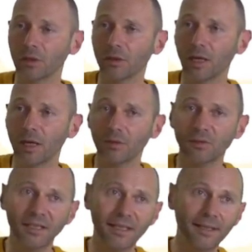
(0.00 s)
they
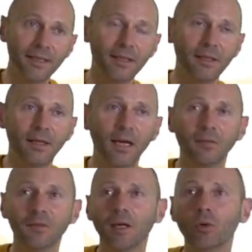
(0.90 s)
have DNA, they
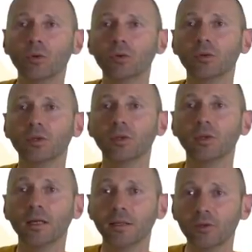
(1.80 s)
have their own
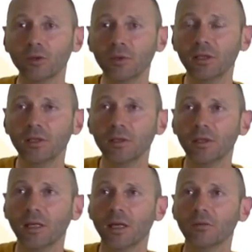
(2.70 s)
anatomy,
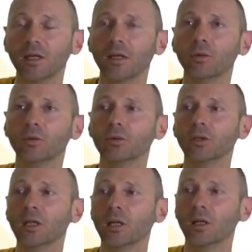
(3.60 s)
they have their
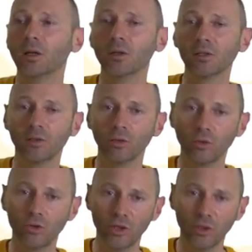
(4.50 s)
own
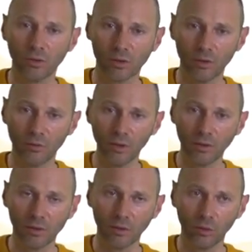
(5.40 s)
osteology, and so
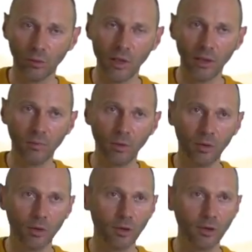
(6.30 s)
on. So you are
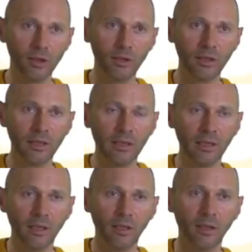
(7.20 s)
able only
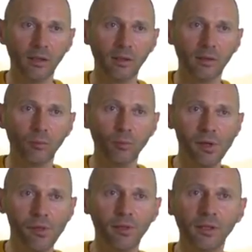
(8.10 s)

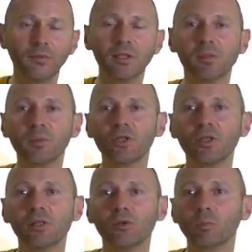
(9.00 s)
with living
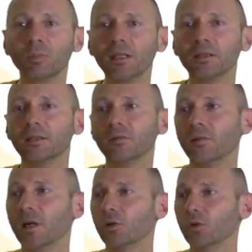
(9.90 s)
species to build
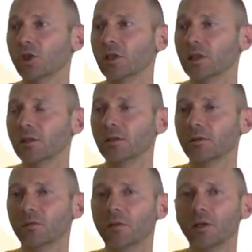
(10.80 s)

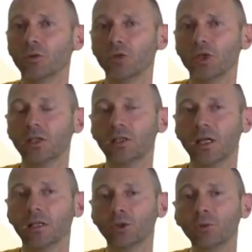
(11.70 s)

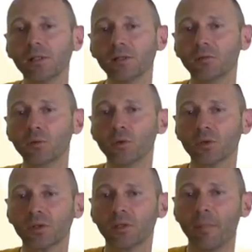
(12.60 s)
phylogenetical trees, of
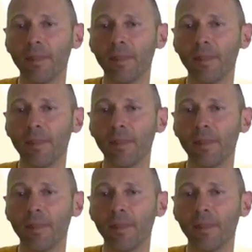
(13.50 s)
course.